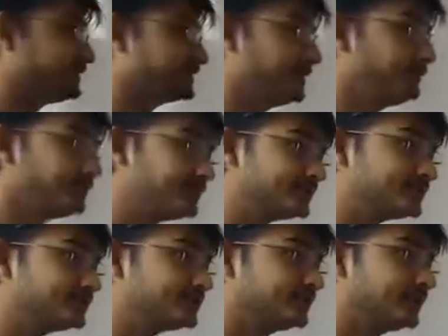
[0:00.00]

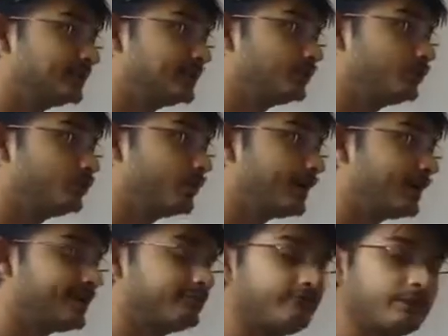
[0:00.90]
simple
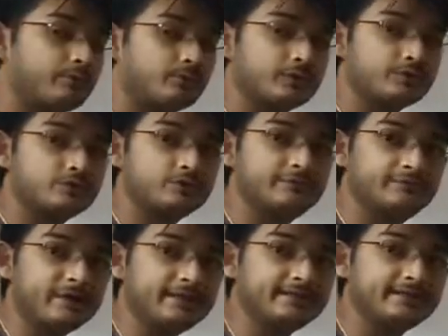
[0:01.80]
way, if I want to
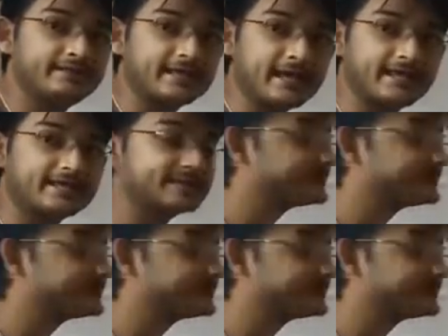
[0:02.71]
define it, I can